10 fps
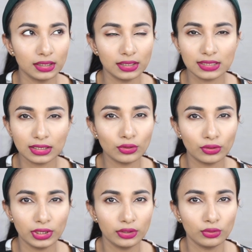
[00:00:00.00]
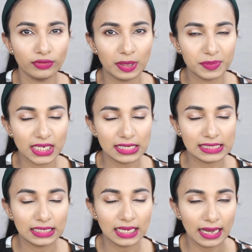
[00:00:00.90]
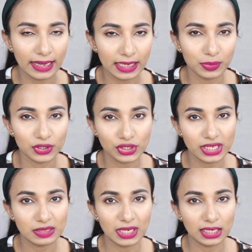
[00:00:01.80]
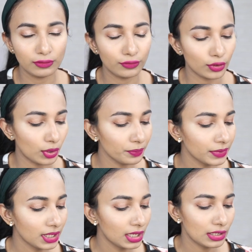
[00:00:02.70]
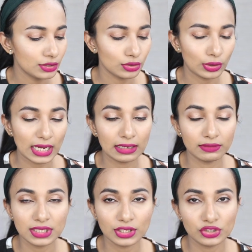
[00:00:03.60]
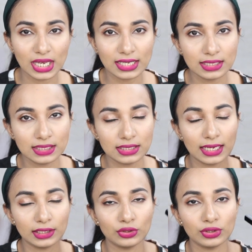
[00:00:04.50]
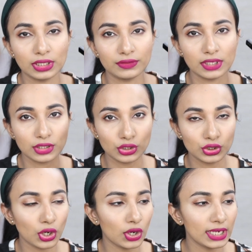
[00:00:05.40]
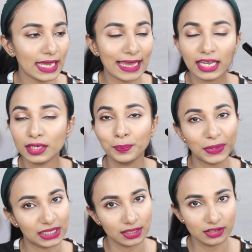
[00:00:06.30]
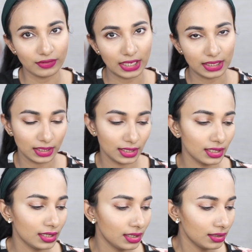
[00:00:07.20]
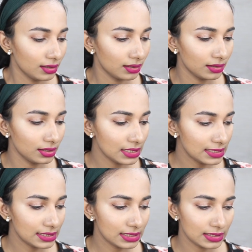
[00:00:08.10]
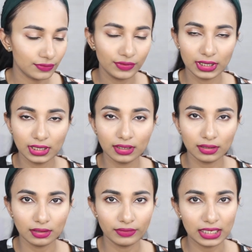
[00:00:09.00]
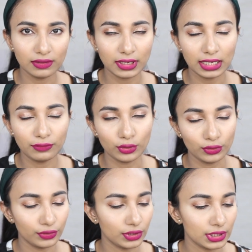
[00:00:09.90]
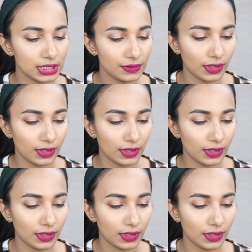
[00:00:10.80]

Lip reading: these are the only two websites that I purchase makeup from. So I would suggest that you give this a shot and pick this one. This with the Wet n Wild Photofocus